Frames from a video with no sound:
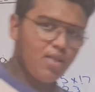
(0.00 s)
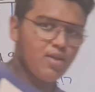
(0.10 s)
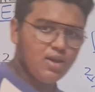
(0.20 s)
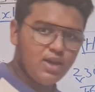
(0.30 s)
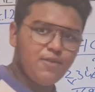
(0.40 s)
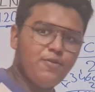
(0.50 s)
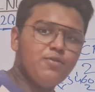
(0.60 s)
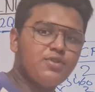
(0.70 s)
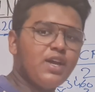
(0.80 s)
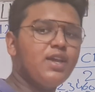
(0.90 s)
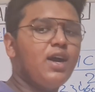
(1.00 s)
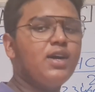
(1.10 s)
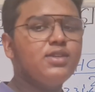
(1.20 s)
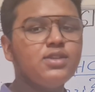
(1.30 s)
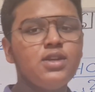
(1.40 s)
if you try
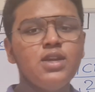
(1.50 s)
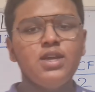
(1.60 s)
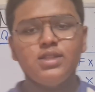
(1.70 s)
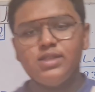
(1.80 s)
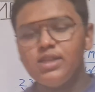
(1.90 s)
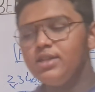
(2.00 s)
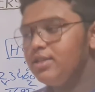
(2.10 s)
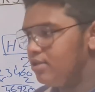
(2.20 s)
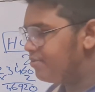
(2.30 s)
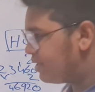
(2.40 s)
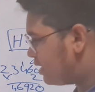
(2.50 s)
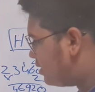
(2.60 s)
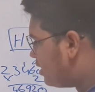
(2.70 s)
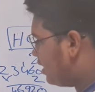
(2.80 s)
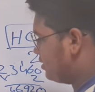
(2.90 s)
harder, then you may get
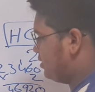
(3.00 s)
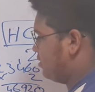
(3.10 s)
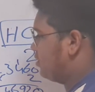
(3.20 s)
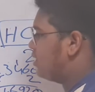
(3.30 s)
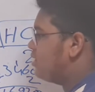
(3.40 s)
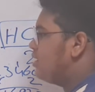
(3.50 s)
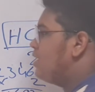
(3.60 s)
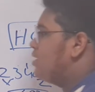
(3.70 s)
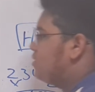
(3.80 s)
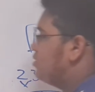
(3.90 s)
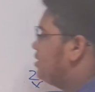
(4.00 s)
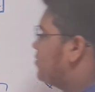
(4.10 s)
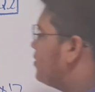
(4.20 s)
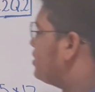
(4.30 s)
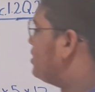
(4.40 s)
the answer. Okay, so this
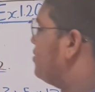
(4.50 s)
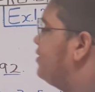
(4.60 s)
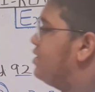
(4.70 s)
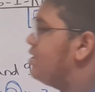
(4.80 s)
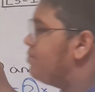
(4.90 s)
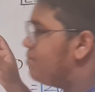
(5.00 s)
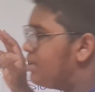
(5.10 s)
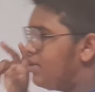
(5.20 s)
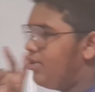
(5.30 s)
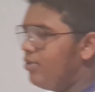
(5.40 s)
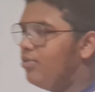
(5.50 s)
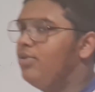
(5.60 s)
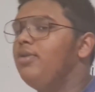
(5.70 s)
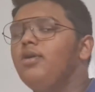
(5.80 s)
was the question number 2